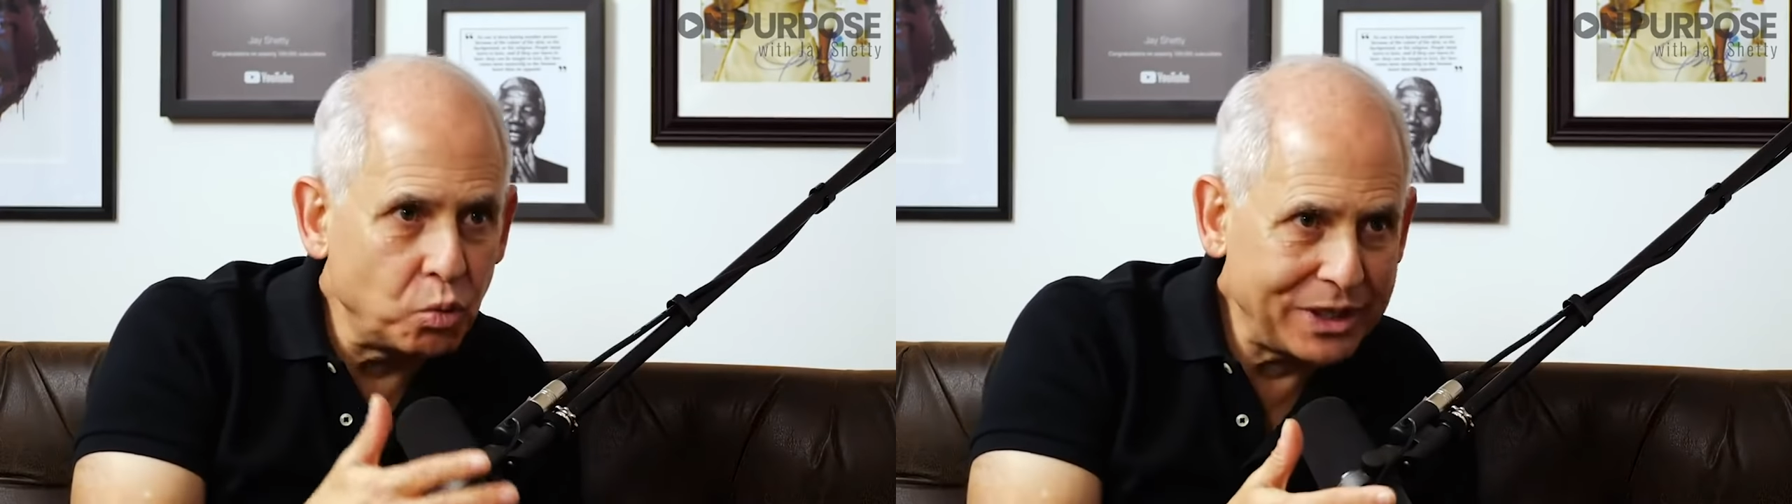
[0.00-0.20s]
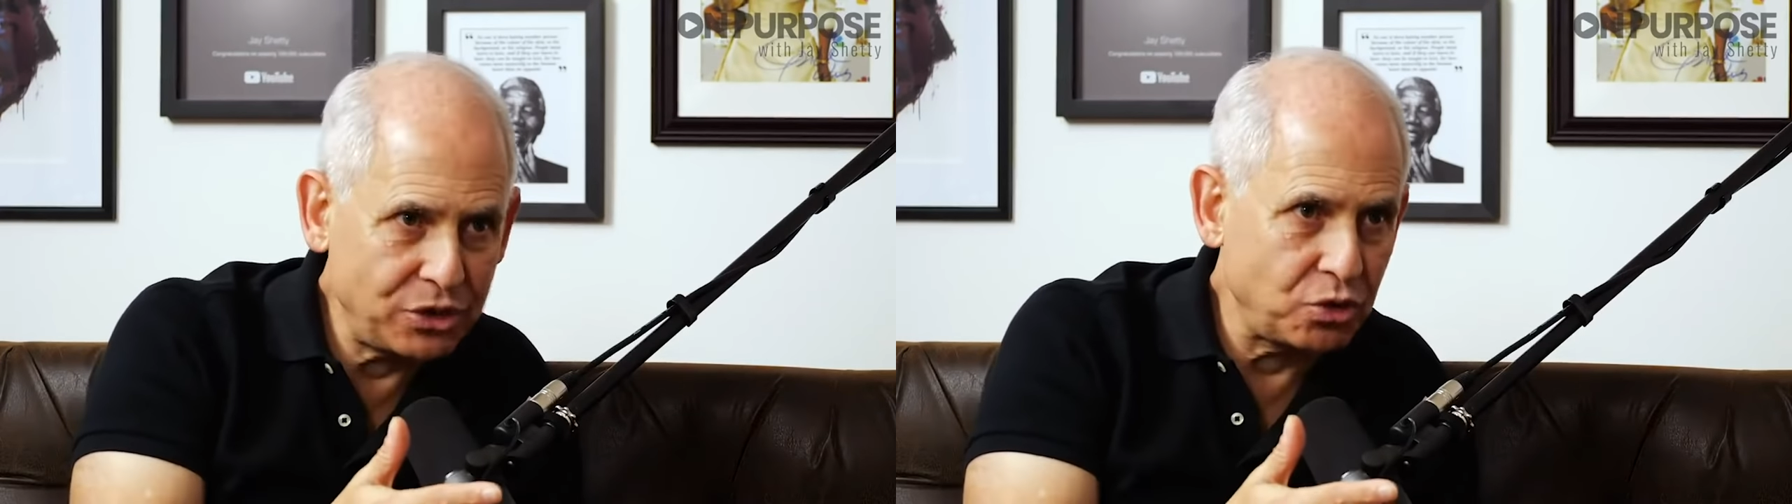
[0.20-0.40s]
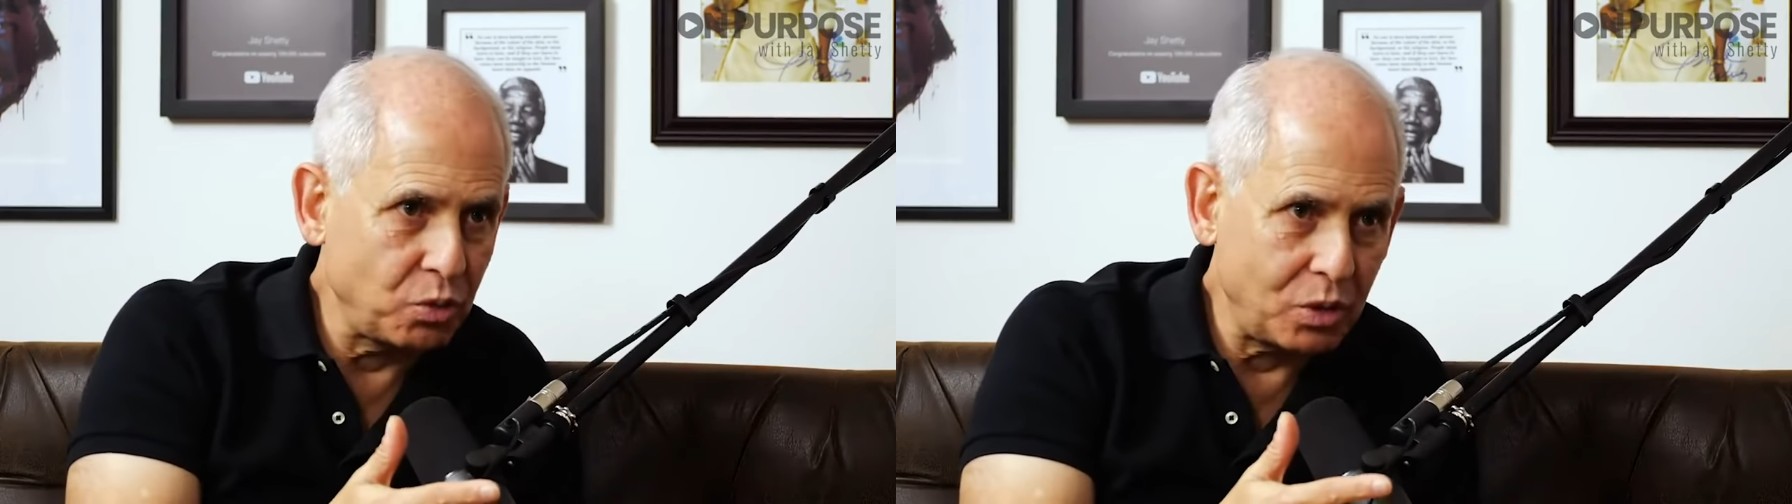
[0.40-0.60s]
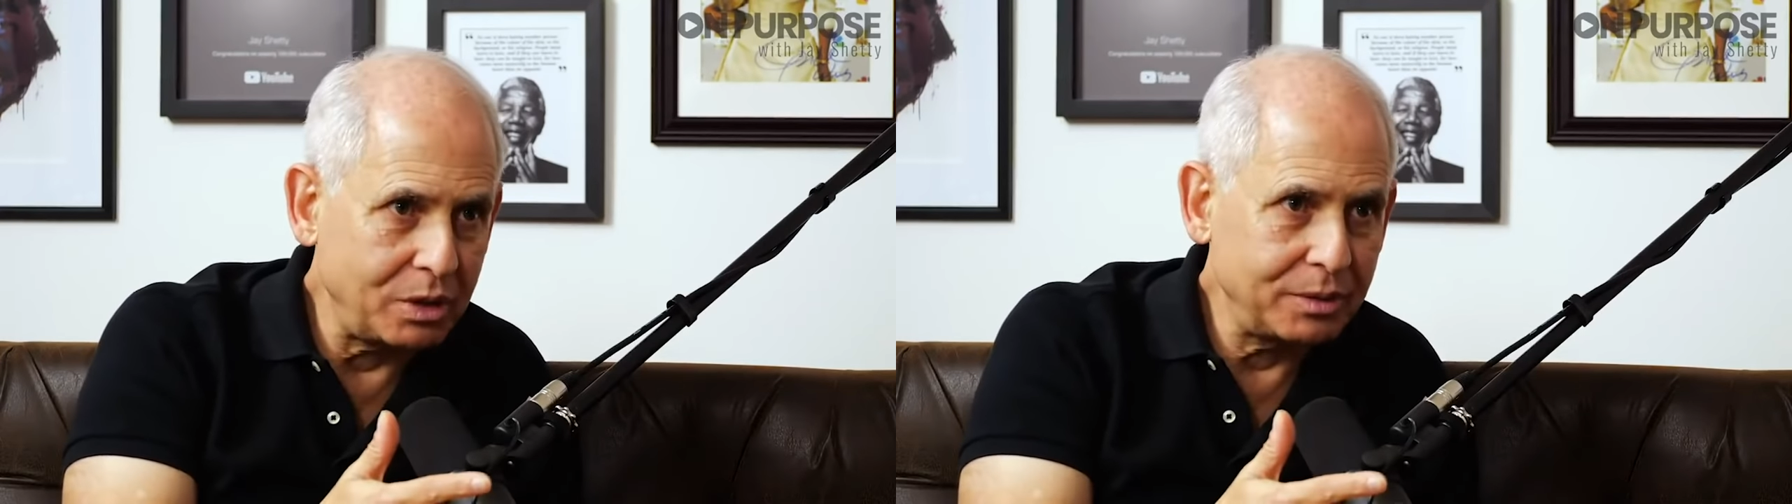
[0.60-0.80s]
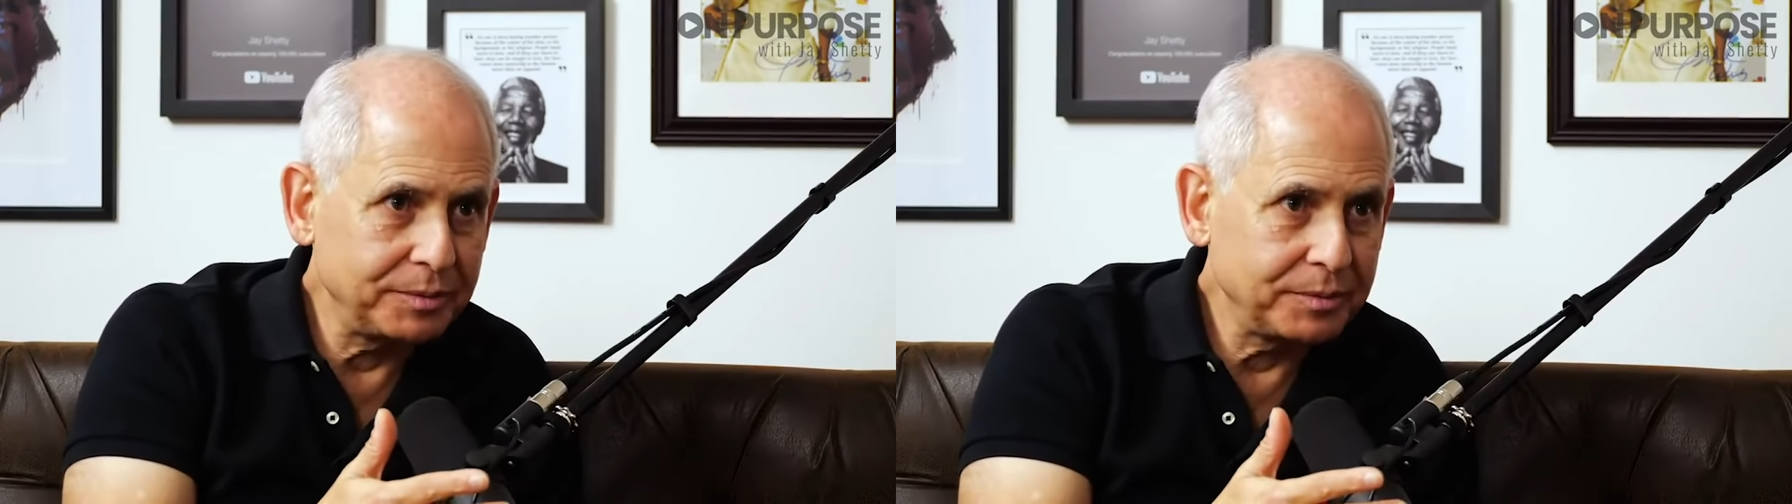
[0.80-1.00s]

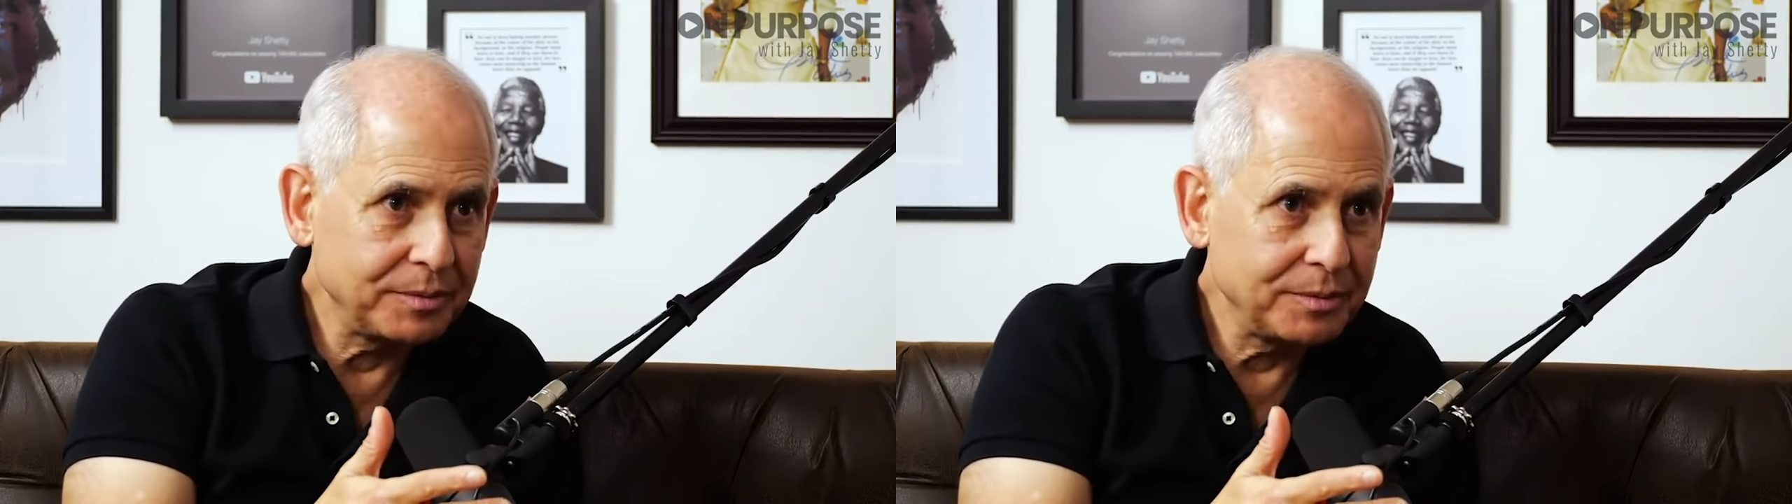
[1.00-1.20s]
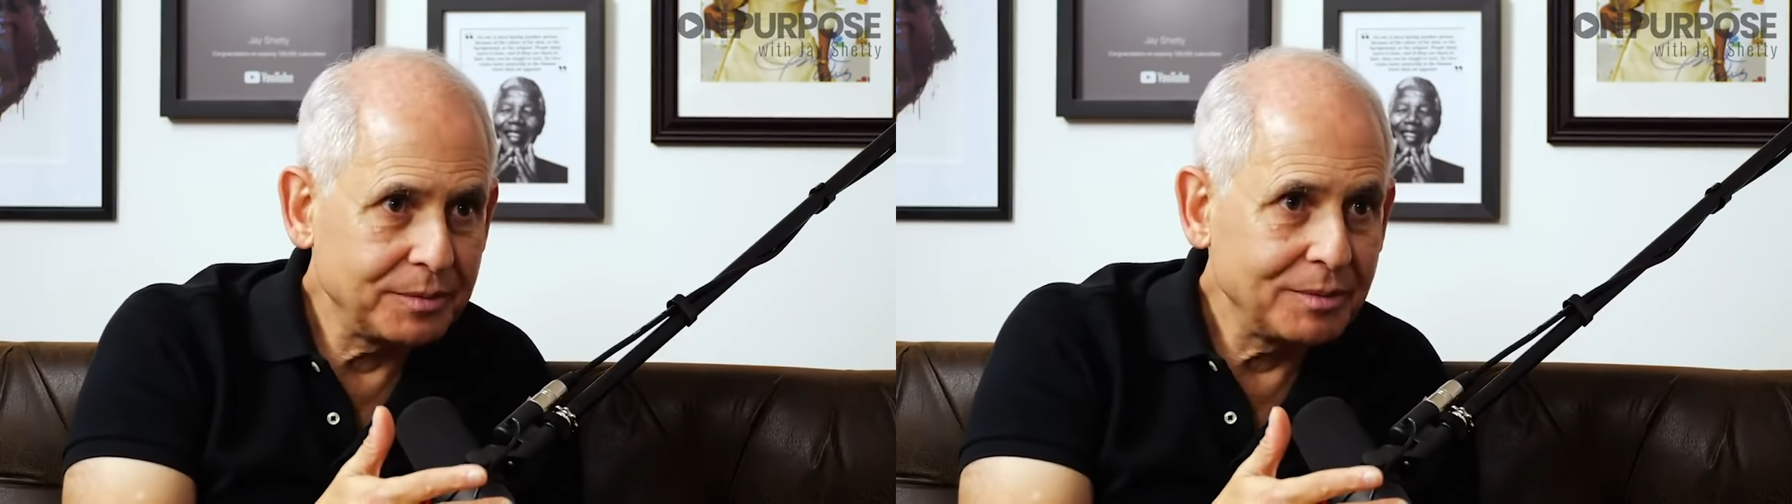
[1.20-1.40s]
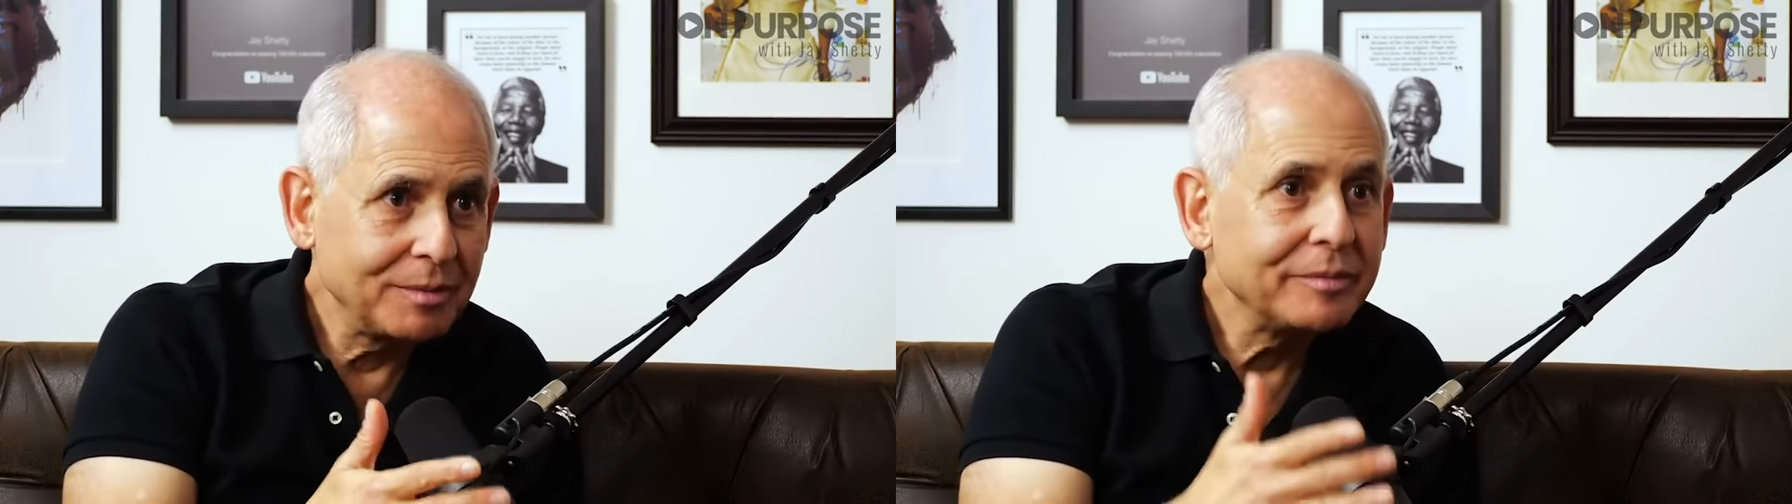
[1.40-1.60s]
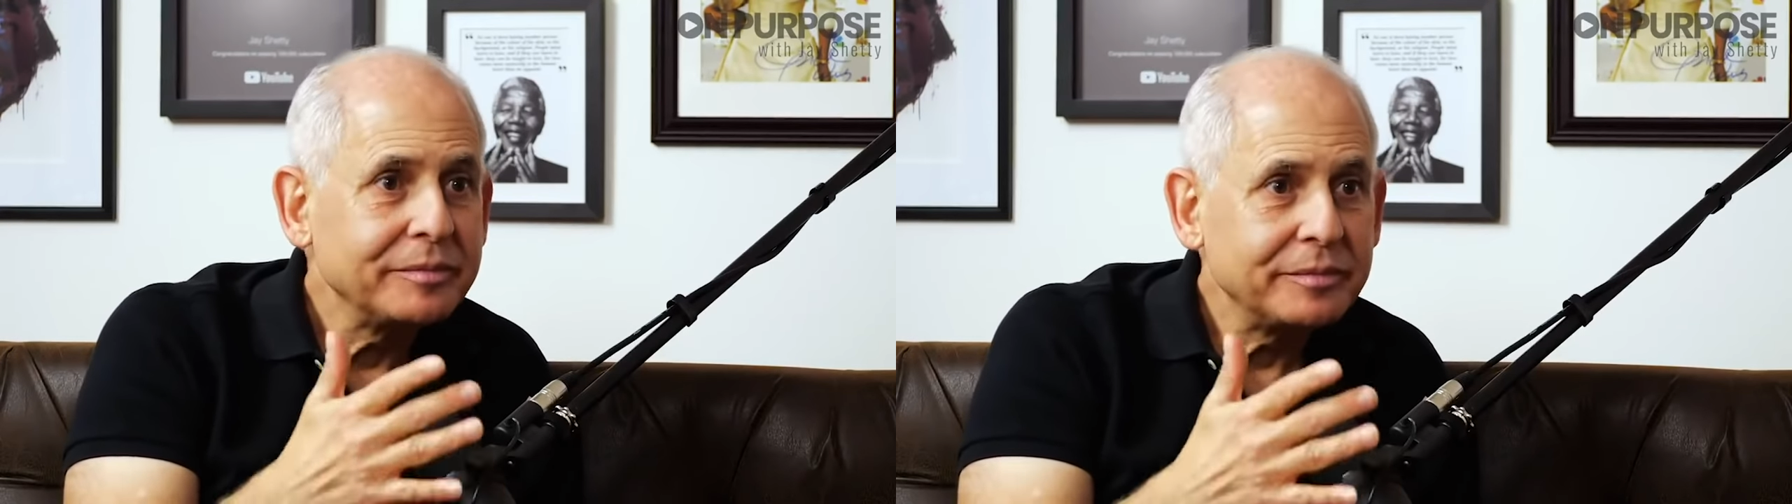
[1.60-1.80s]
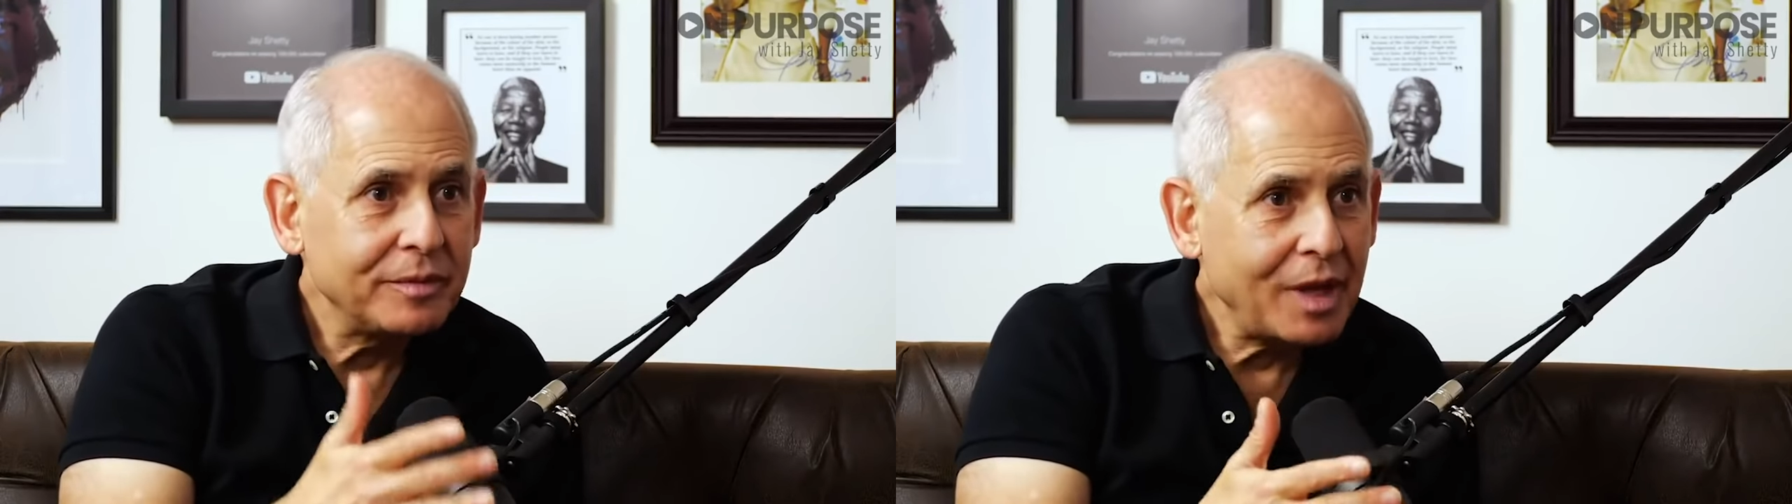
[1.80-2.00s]
ritual.
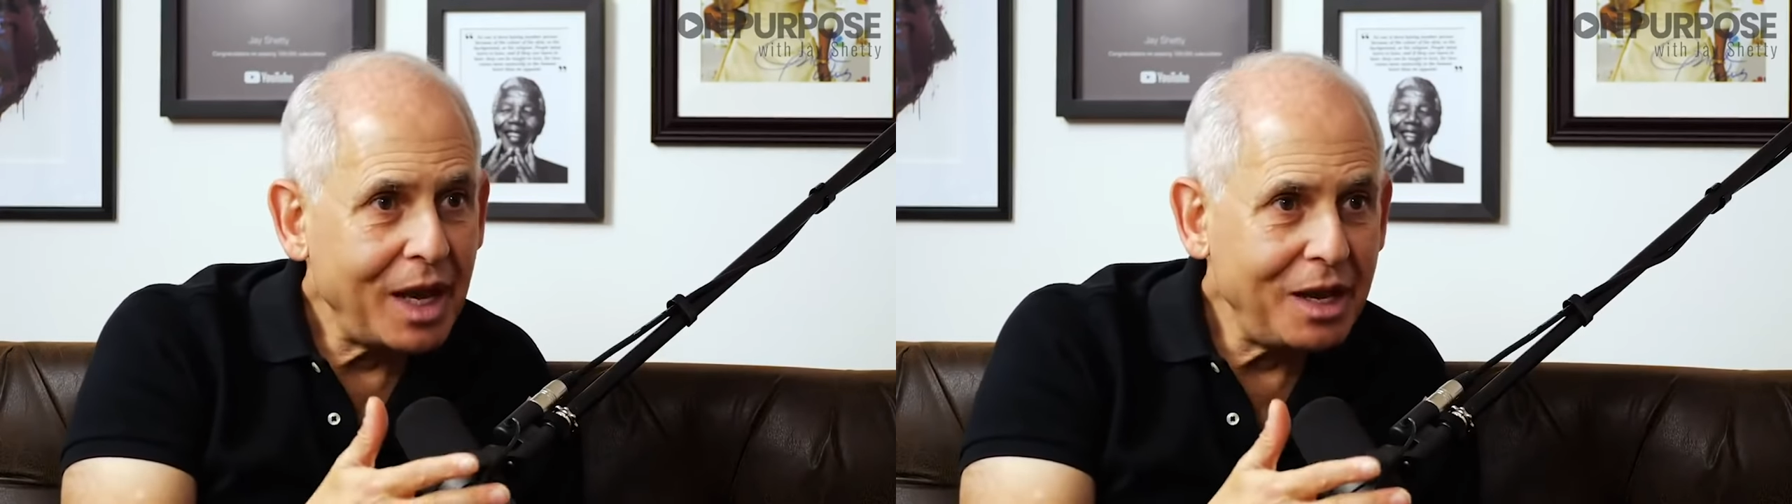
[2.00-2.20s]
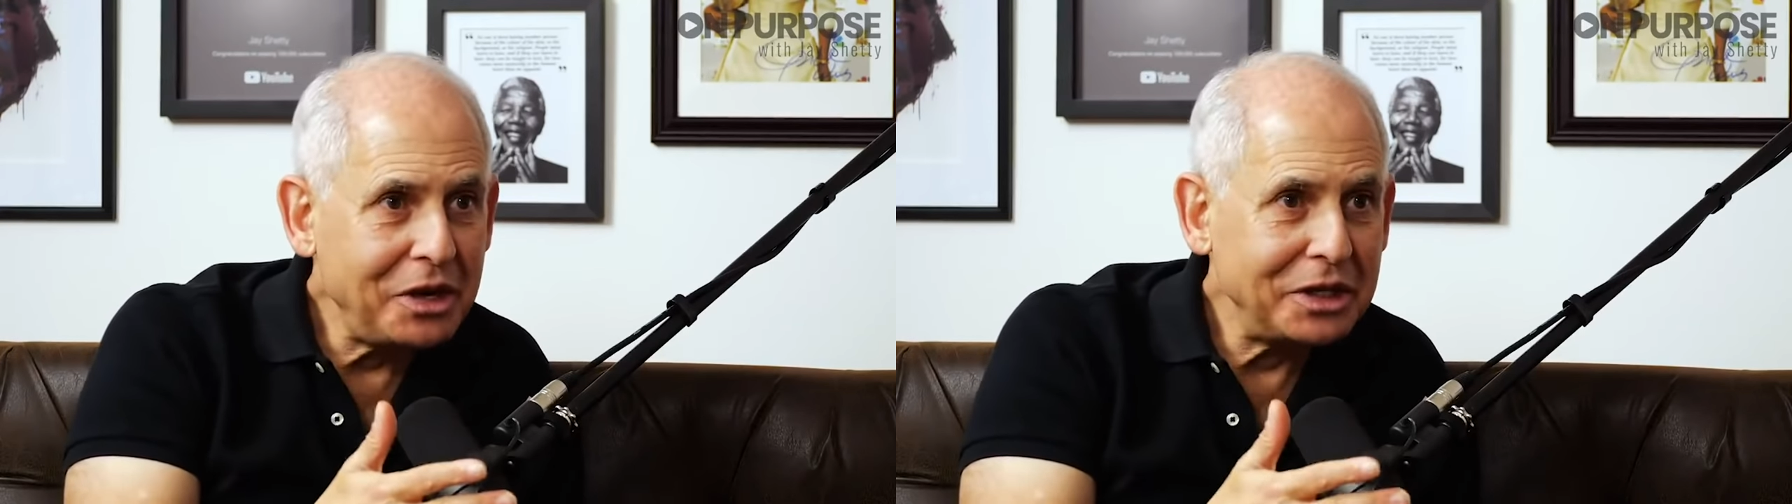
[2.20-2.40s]
Hey,